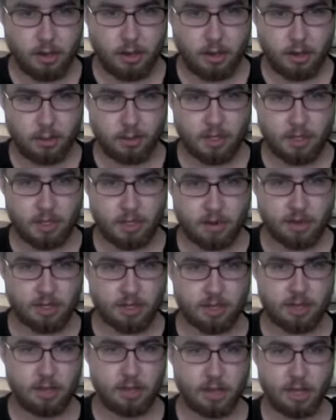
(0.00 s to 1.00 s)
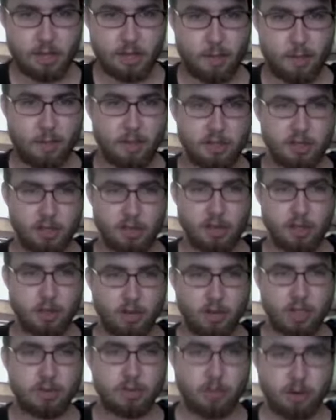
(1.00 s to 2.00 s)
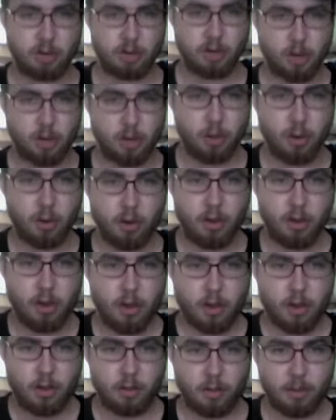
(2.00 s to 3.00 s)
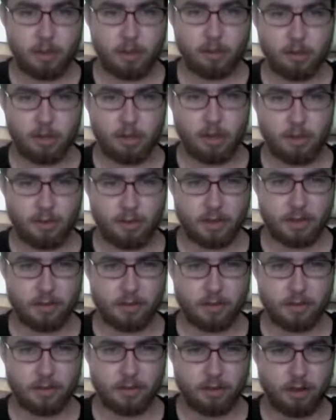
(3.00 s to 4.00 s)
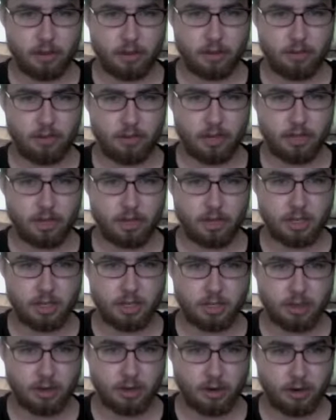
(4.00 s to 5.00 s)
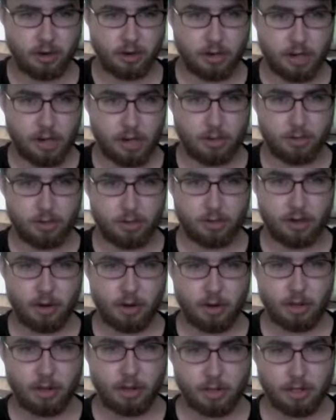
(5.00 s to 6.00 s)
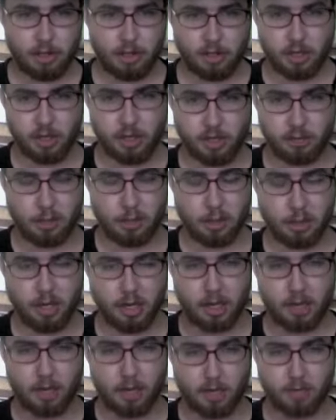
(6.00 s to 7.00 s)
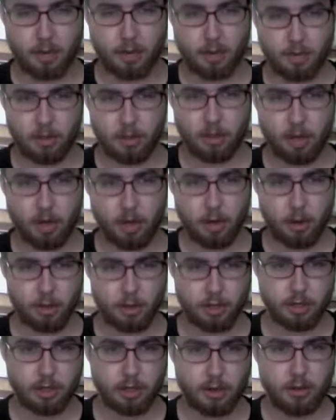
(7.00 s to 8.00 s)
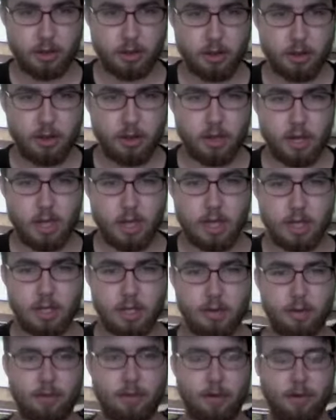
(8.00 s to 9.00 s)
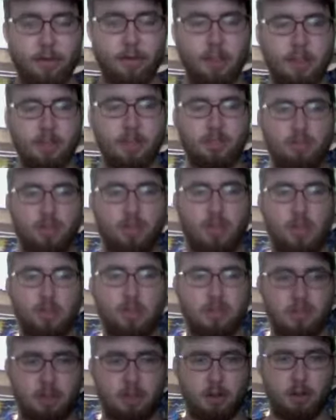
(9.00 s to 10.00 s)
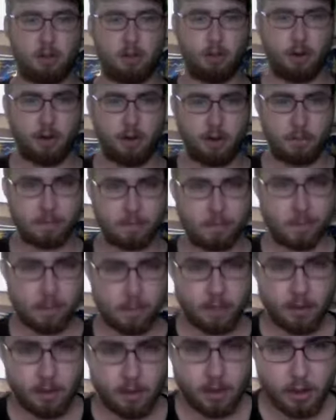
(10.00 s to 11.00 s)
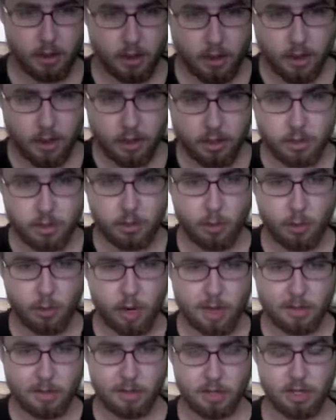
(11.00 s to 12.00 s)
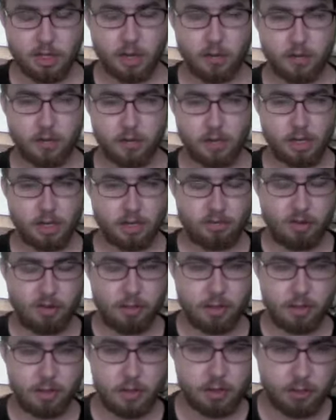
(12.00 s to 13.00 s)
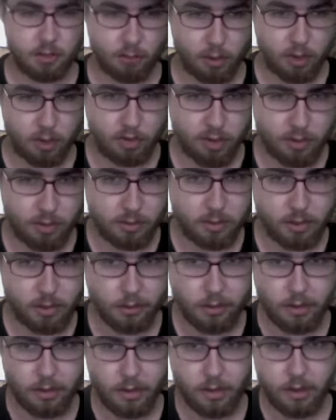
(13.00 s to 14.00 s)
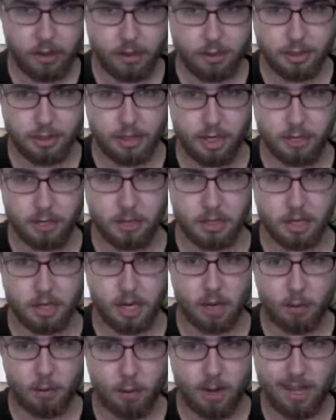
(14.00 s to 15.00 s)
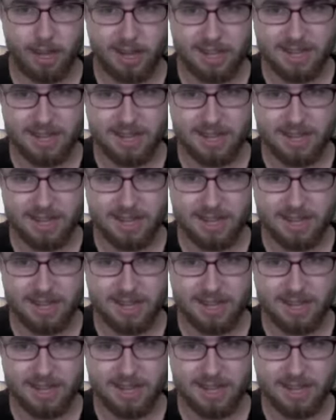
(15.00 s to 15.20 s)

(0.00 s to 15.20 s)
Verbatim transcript: I'm serious, that he's really punch in the Transformers show, making for the 80th anniversary of the franchise next year, so how about Young Justice, Spider Attack, the Spider-Man Gargoyles turn out. So if I never use three and a half to the four. So work my to summon 52 pepper special for him episode. See you, Space Cowboy.